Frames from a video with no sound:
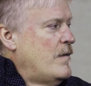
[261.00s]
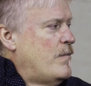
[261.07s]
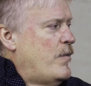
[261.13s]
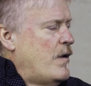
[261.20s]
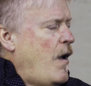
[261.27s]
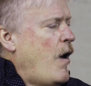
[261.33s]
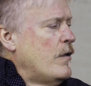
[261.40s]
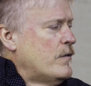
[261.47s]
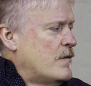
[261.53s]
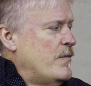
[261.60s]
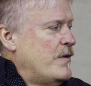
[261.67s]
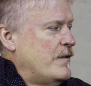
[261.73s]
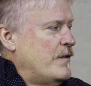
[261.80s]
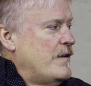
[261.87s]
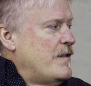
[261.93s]
but
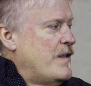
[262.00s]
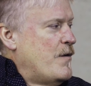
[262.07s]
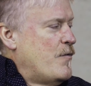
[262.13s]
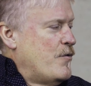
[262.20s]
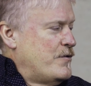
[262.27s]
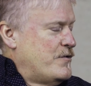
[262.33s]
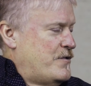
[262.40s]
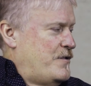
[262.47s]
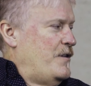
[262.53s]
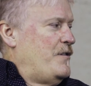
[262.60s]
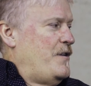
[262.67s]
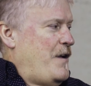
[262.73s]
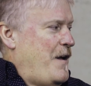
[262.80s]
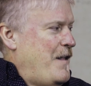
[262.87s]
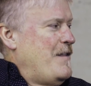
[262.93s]
ultimately they were
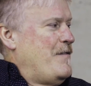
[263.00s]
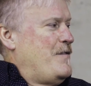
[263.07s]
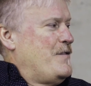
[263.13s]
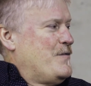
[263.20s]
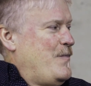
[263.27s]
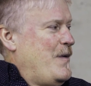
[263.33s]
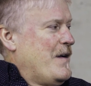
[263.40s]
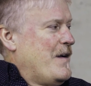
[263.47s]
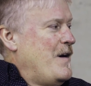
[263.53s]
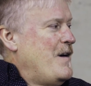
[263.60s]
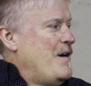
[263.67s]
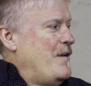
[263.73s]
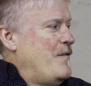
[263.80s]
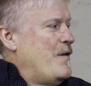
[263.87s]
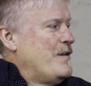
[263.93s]
instilled in all of us by
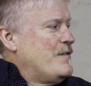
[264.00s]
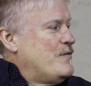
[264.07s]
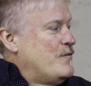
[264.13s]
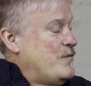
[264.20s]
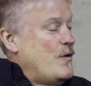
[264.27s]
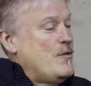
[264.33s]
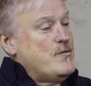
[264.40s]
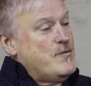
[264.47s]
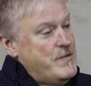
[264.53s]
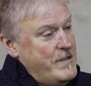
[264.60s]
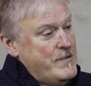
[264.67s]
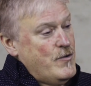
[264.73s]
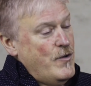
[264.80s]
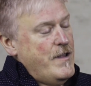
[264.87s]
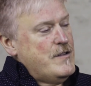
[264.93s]
God. Right?
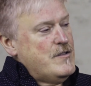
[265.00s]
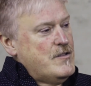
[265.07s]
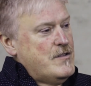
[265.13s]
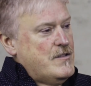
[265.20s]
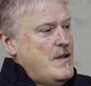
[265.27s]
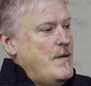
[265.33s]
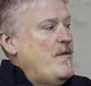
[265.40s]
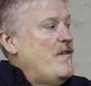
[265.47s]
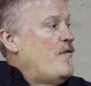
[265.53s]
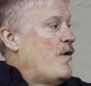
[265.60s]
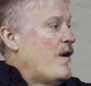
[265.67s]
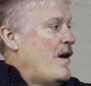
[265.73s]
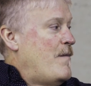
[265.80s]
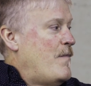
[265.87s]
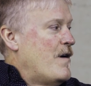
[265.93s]
So that's some of
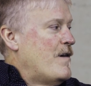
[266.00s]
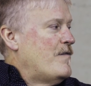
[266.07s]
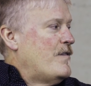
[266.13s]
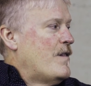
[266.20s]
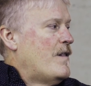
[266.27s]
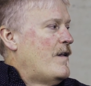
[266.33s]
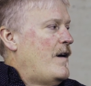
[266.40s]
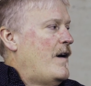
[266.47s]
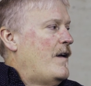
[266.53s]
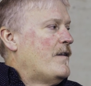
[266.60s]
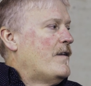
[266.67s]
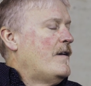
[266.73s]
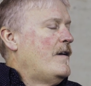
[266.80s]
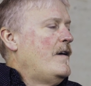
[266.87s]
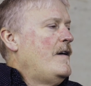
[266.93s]
what I marvel at.
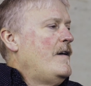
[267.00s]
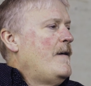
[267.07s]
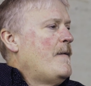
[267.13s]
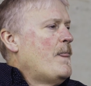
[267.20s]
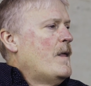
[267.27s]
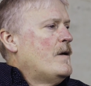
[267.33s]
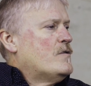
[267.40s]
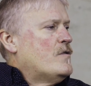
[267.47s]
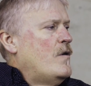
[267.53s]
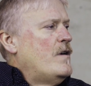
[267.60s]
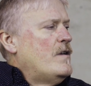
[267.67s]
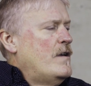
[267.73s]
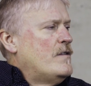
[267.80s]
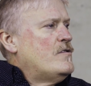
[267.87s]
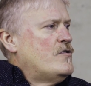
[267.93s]
So
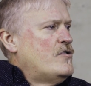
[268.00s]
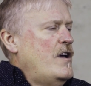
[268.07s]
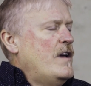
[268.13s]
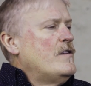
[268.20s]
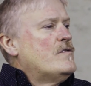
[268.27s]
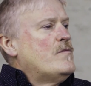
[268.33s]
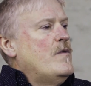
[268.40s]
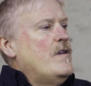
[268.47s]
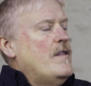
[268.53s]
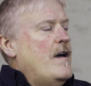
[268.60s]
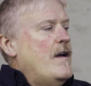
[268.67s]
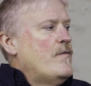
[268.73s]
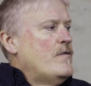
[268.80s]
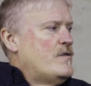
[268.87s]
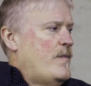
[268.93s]
it's changed me in
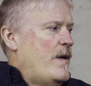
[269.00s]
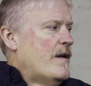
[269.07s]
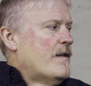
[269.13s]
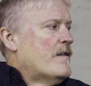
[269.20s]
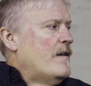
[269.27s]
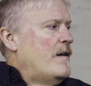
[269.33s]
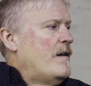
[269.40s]
that respect.